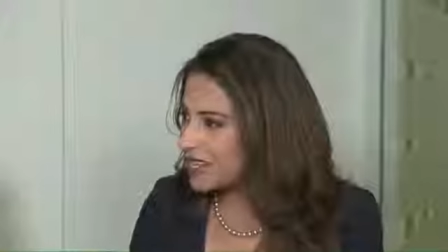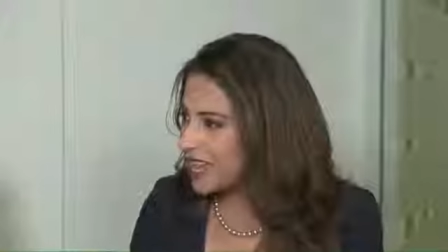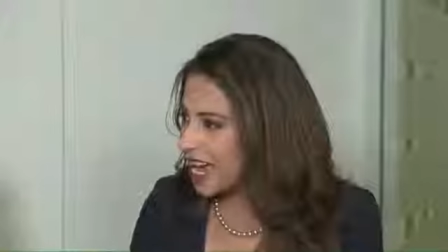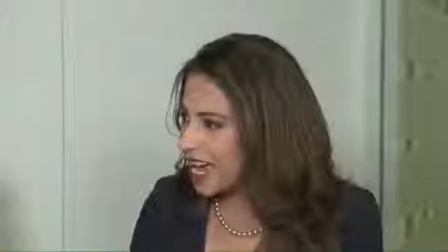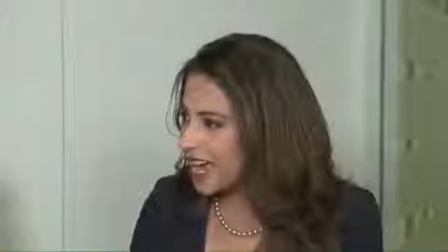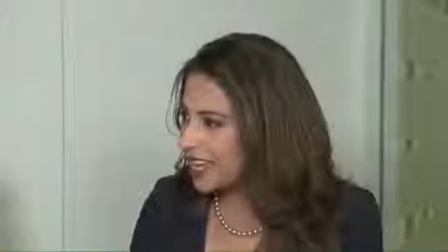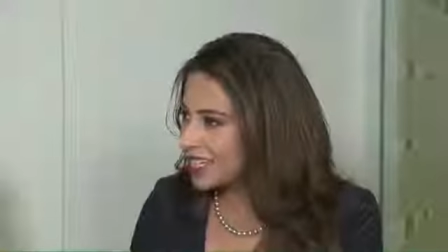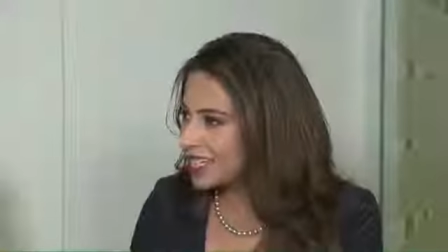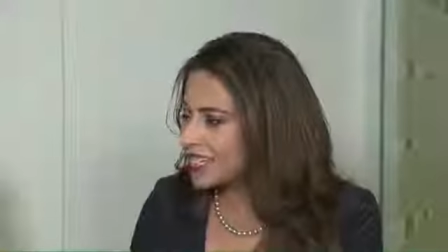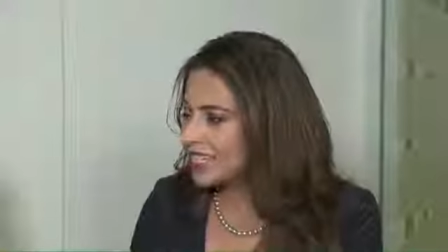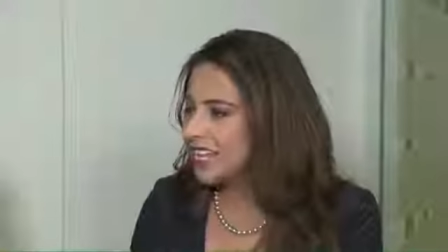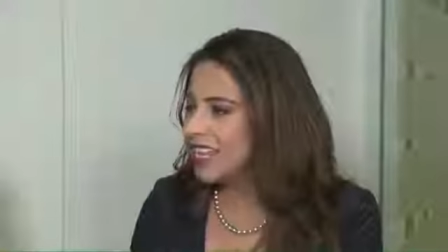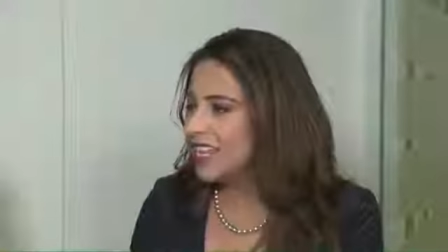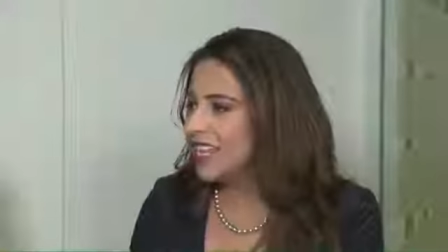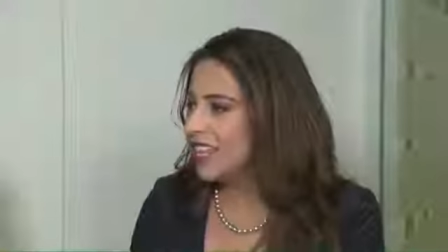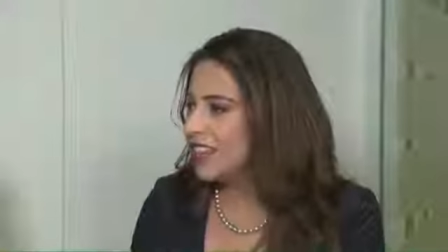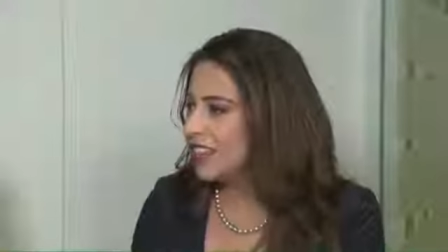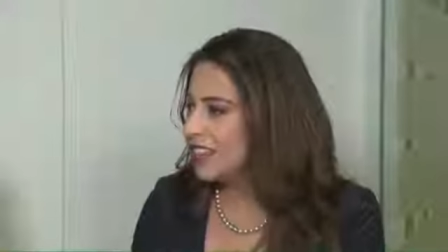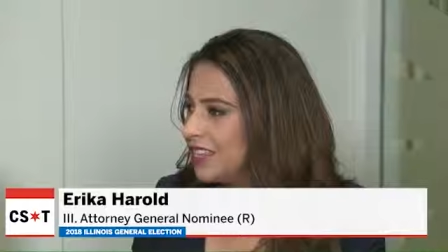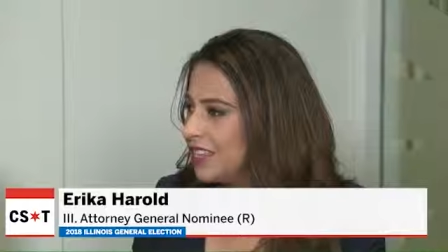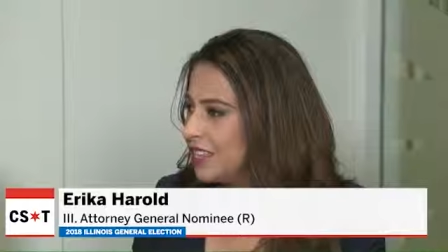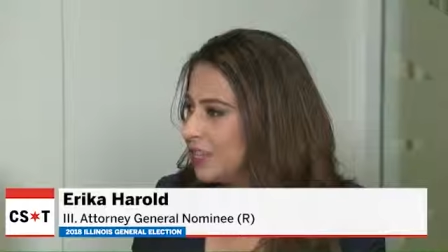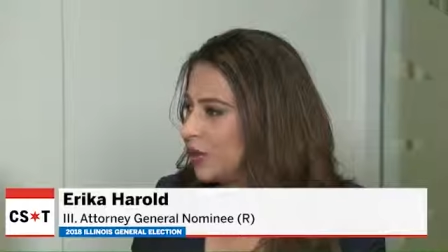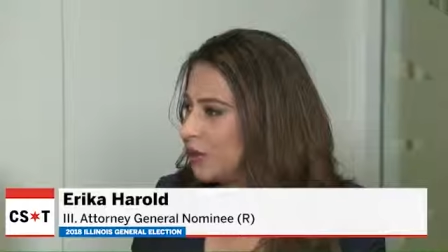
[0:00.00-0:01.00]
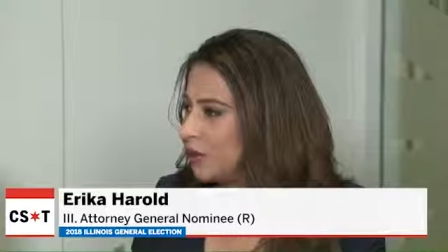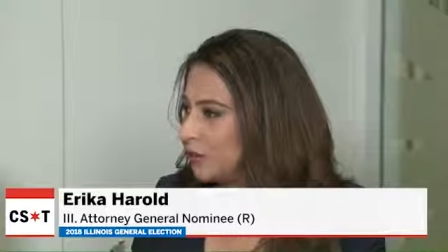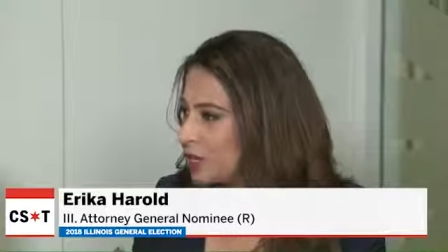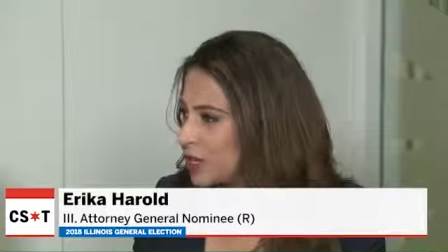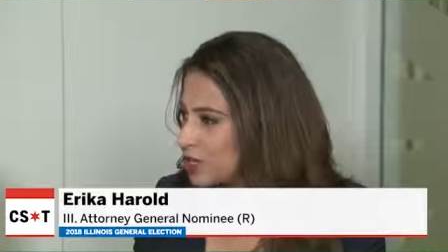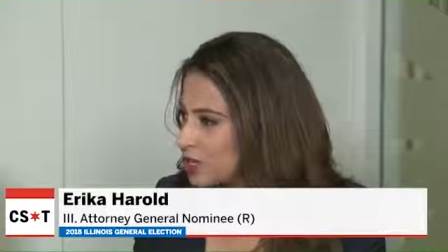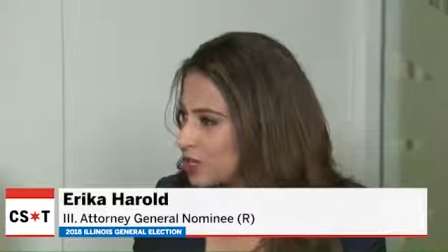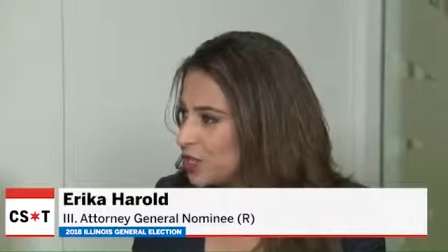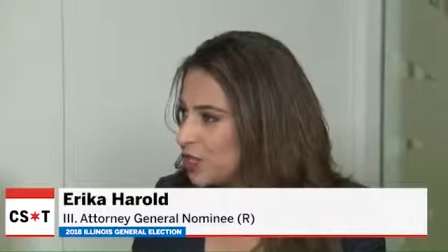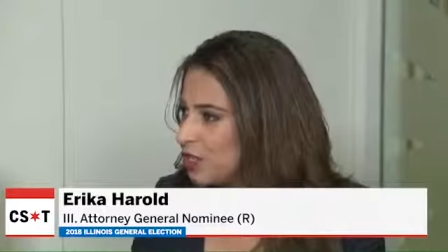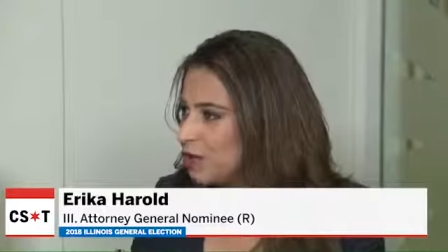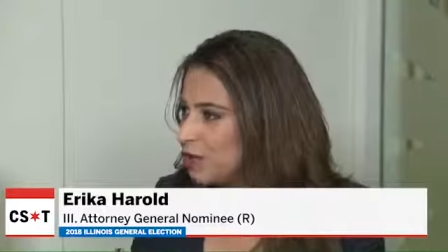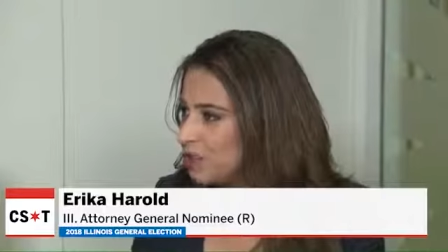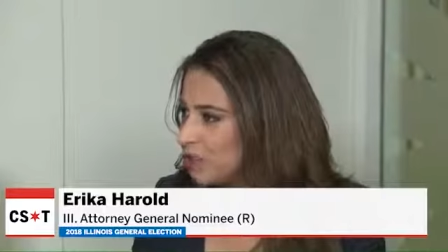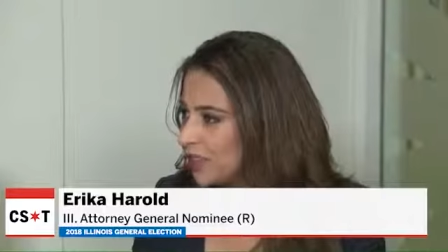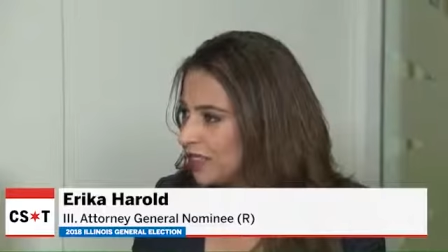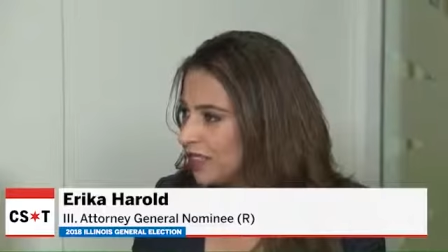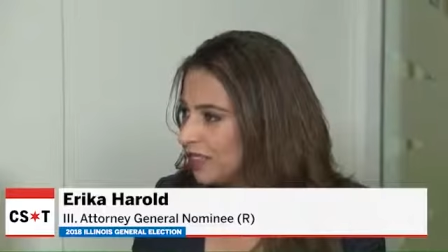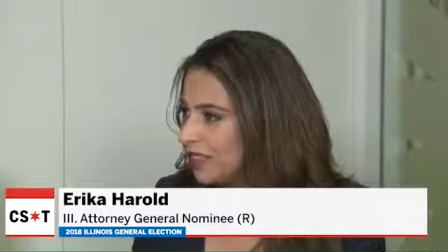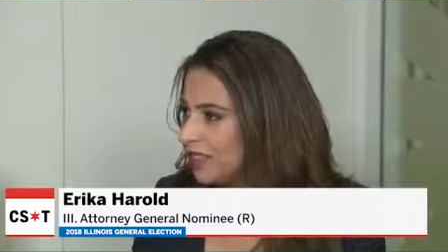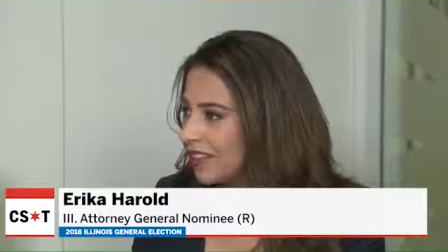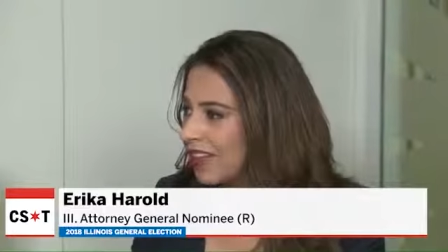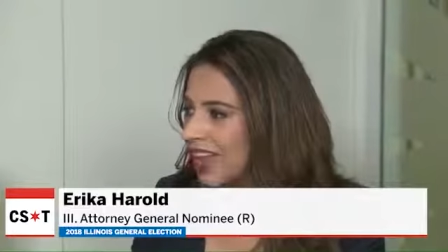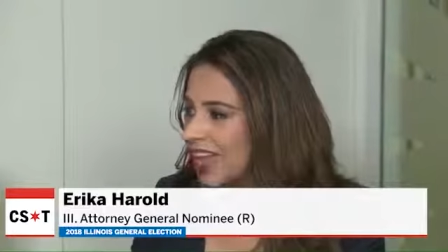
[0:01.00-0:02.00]
that the original
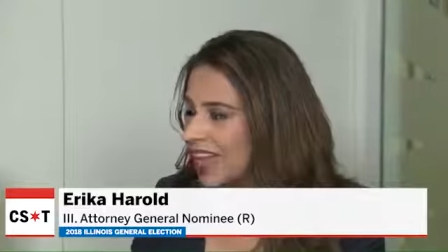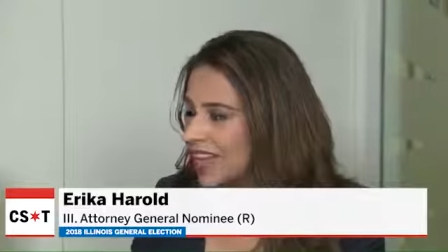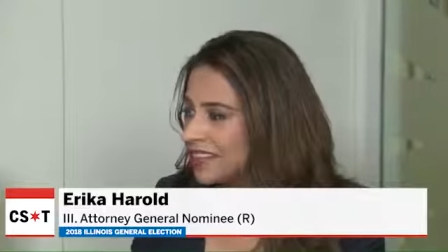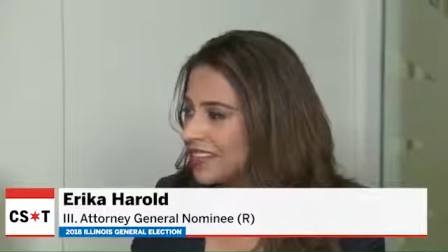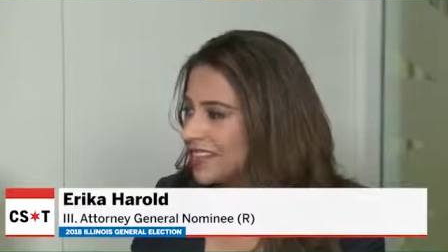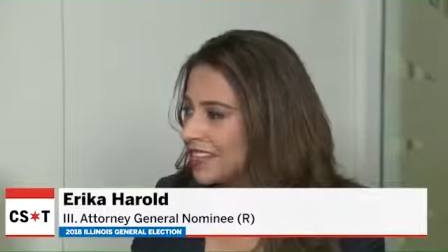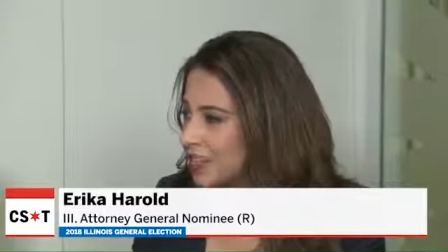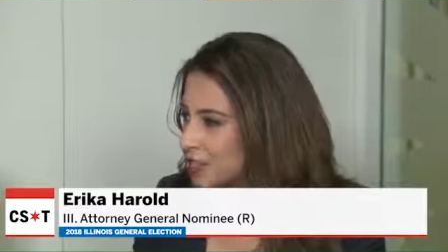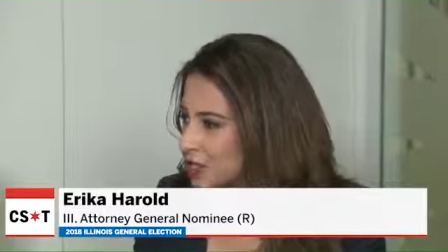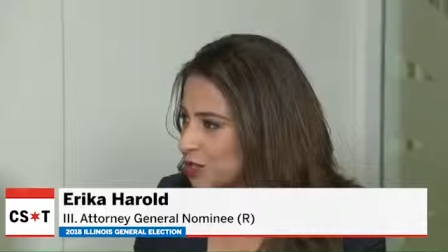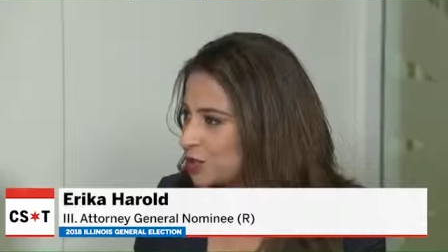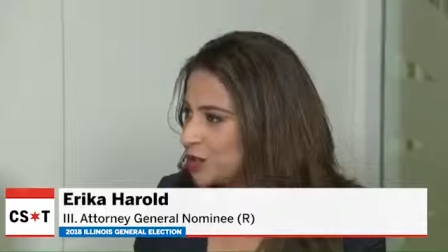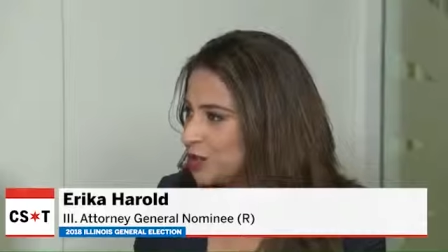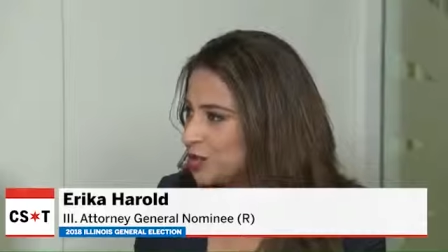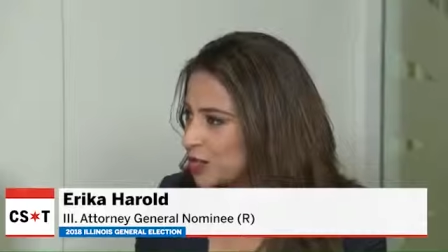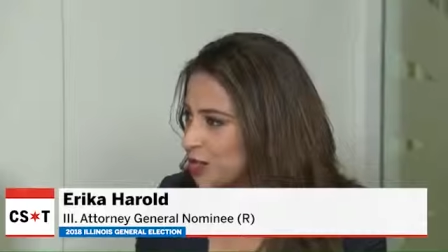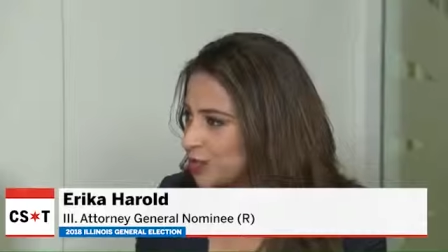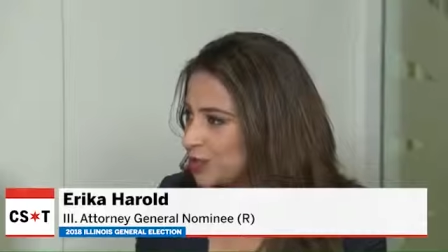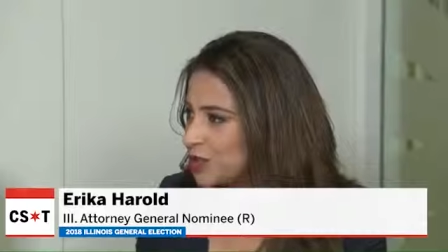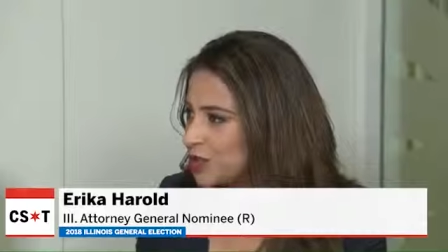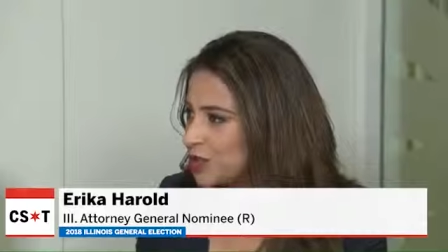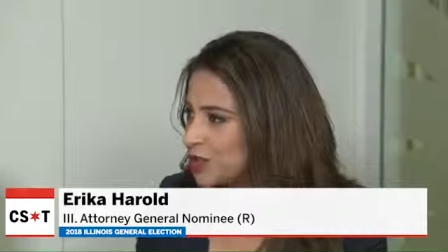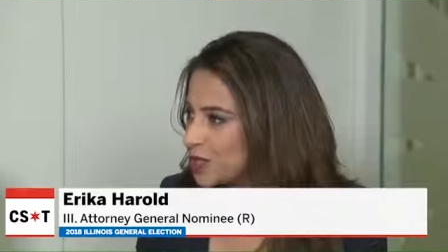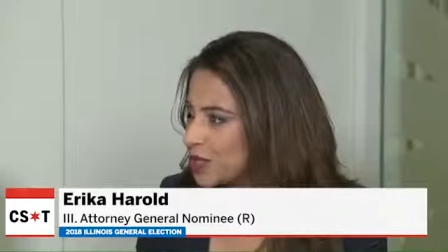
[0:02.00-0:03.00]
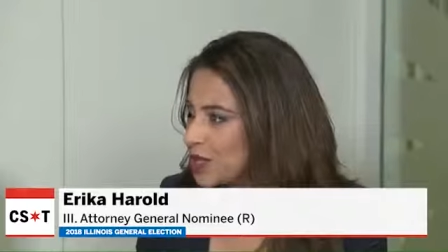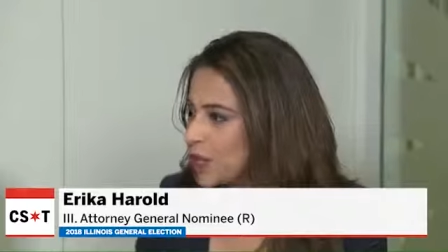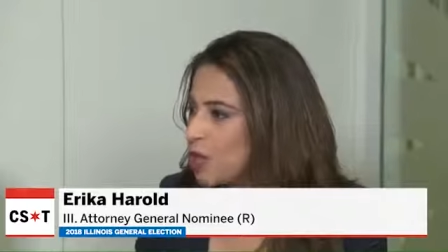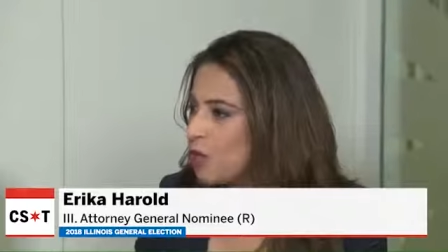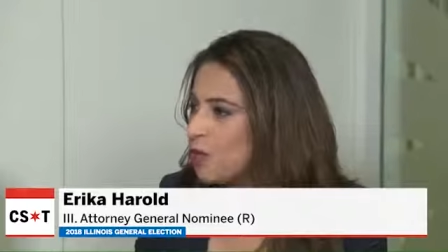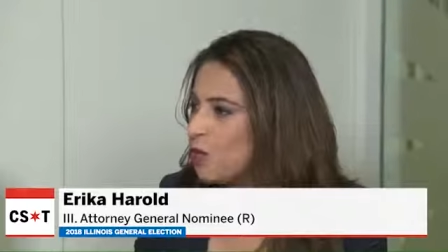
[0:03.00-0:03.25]
bill, as introduced,